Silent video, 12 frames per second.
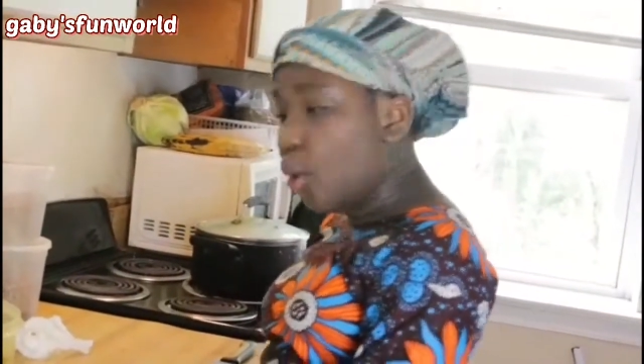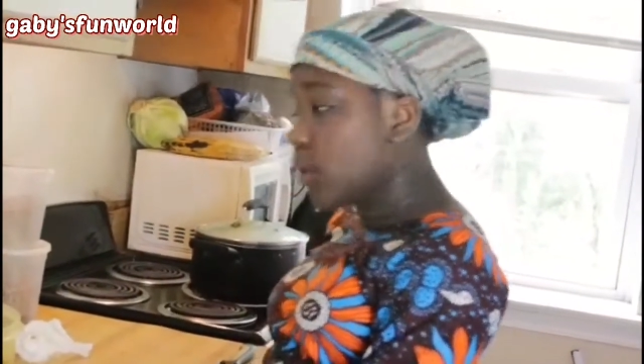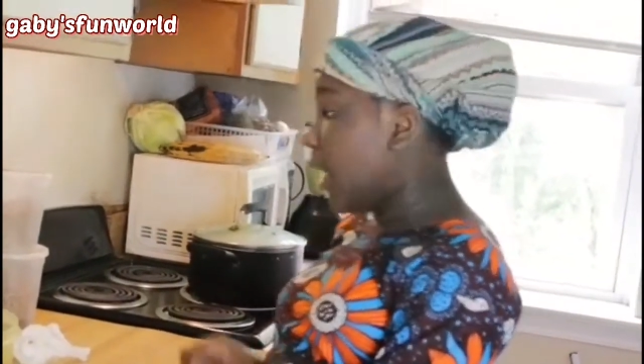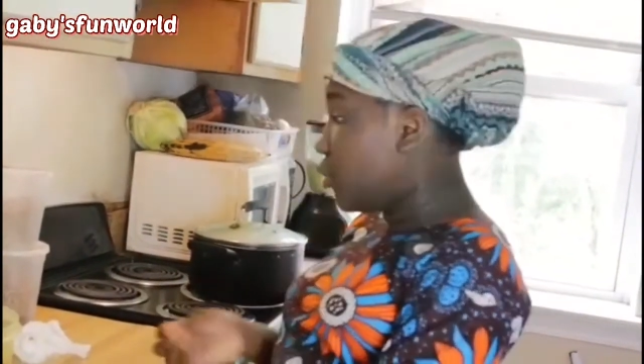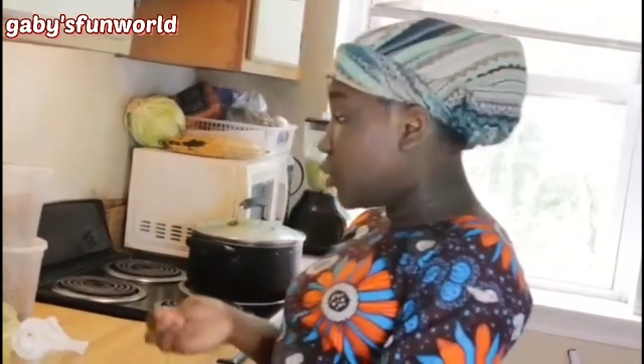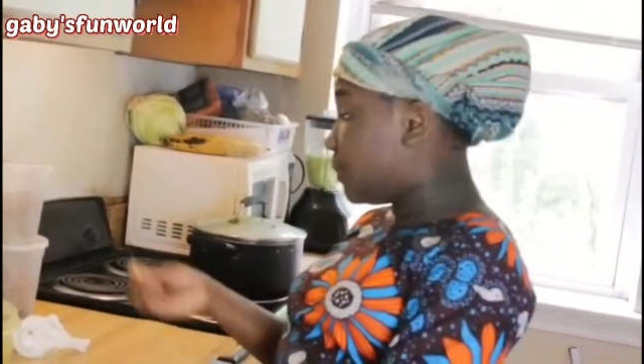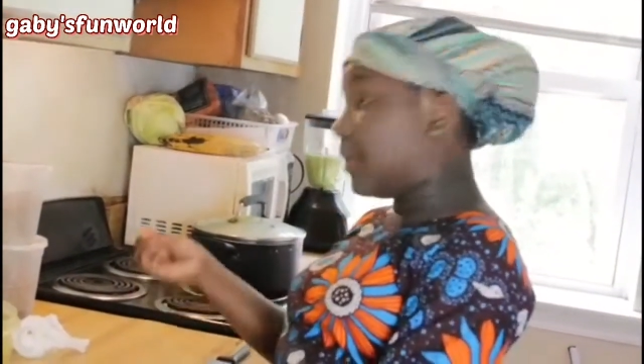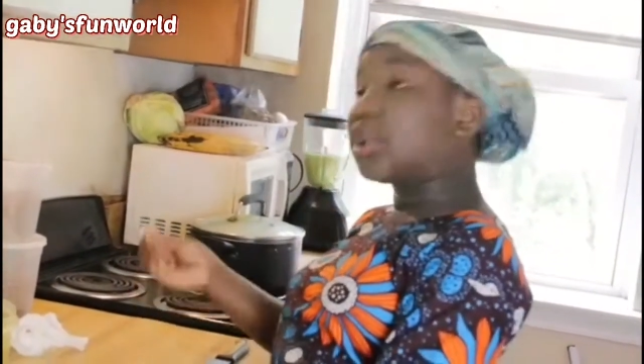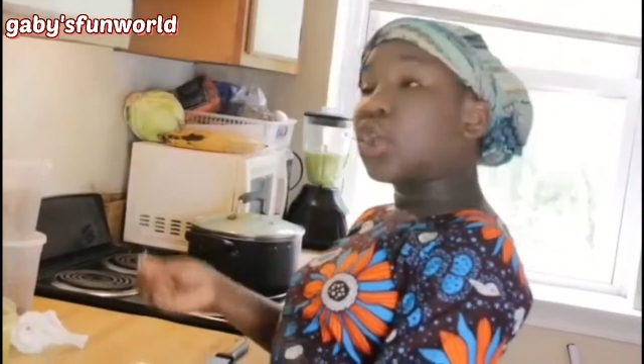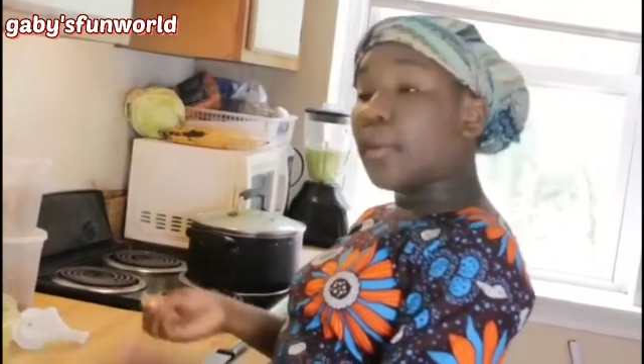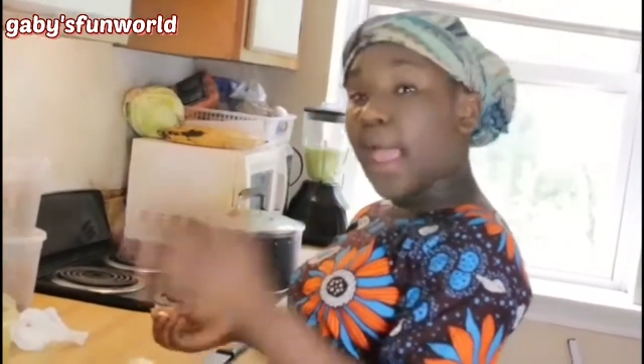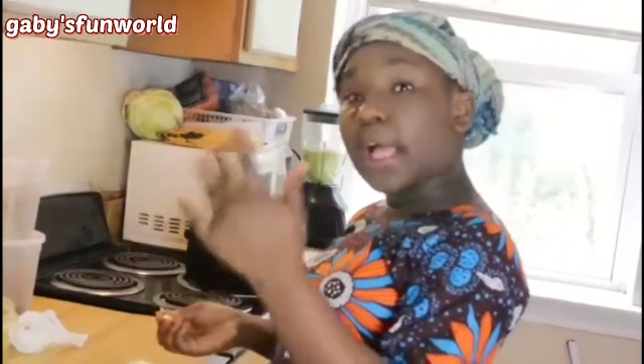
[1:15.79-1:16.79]
Or will I use
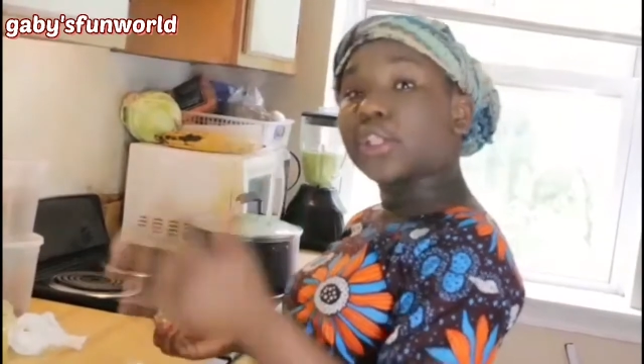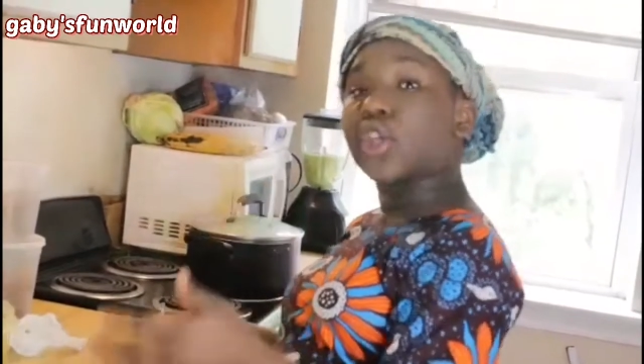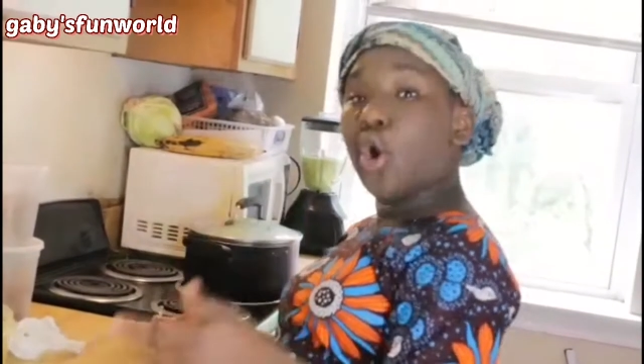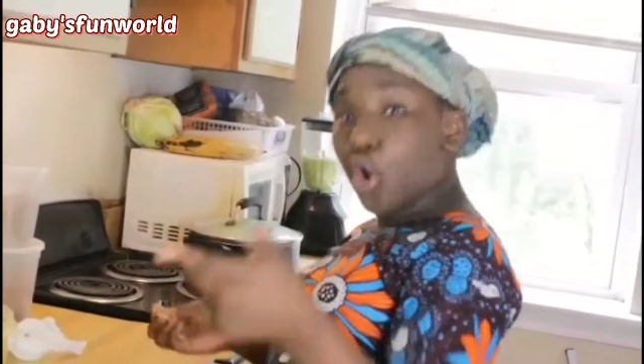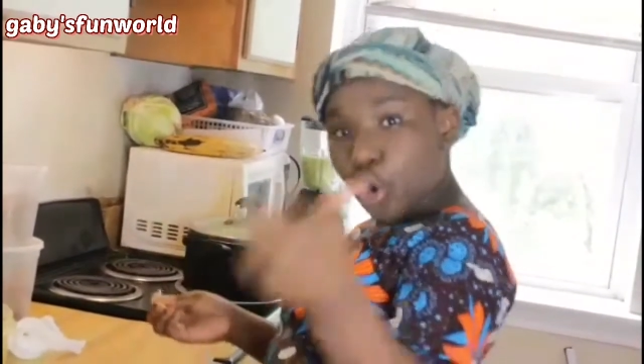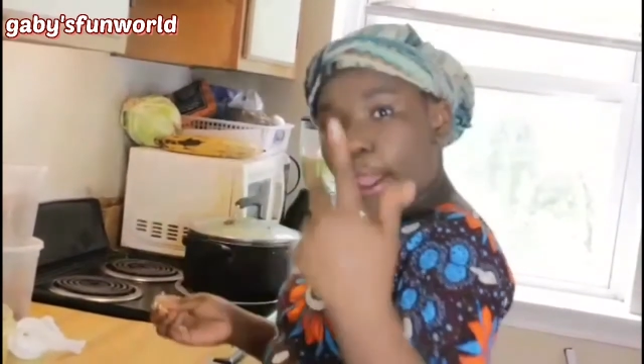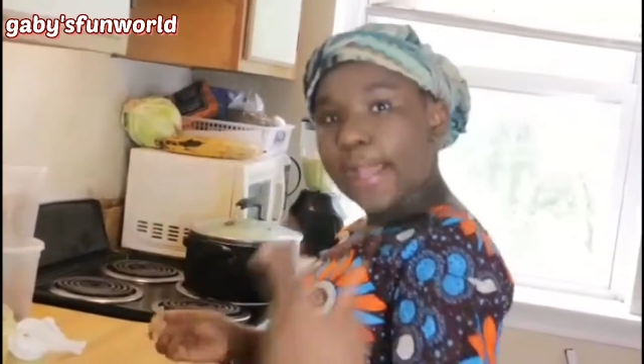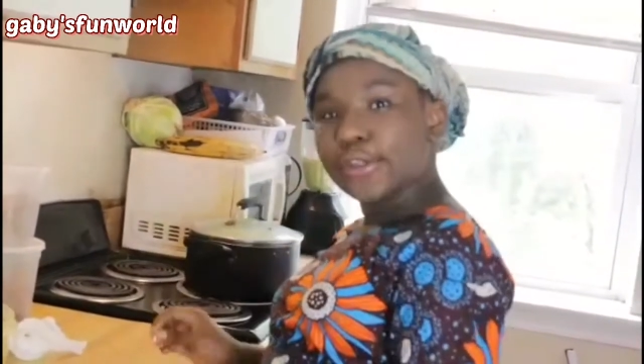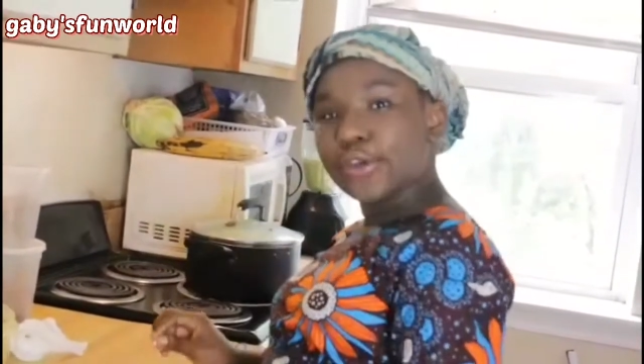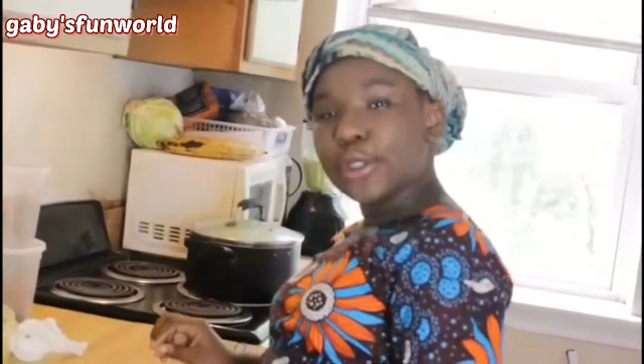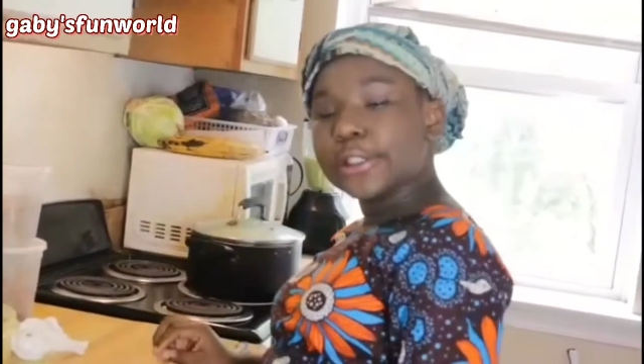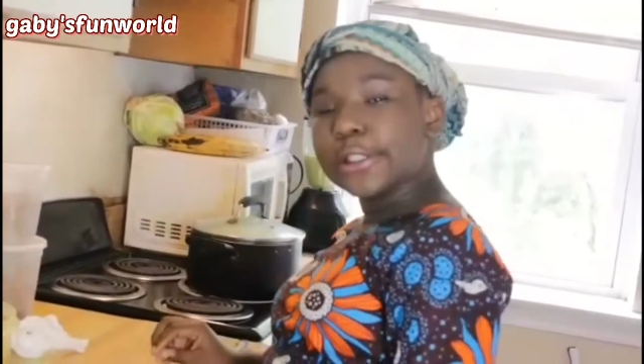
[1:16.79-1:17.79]
plate on my hands or your
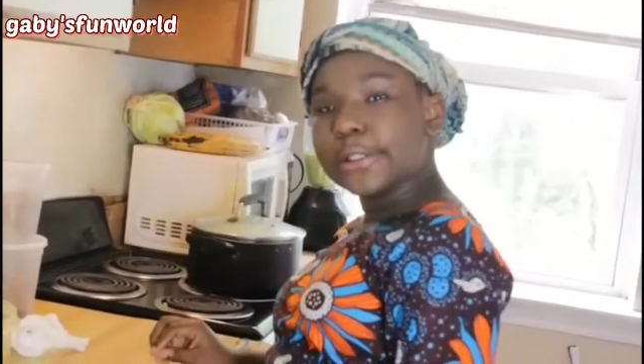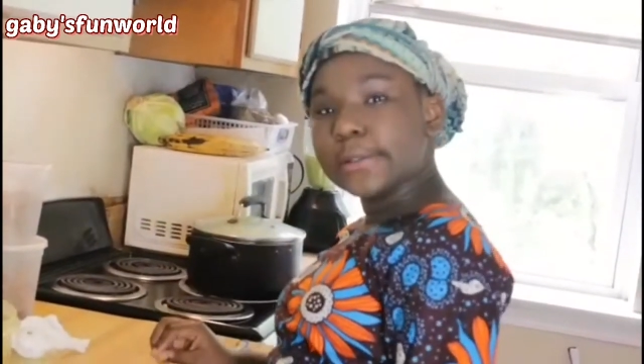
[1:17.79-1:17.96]
head to cut